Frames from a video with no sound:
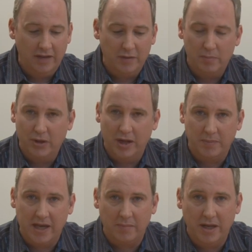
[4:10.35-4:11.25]
if you put
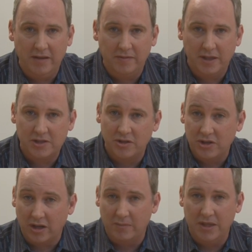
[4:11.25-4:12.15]
up that many
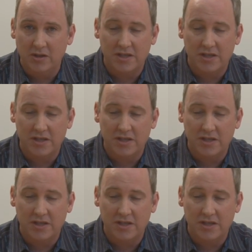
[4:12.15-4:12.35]
fixtures, you're going to be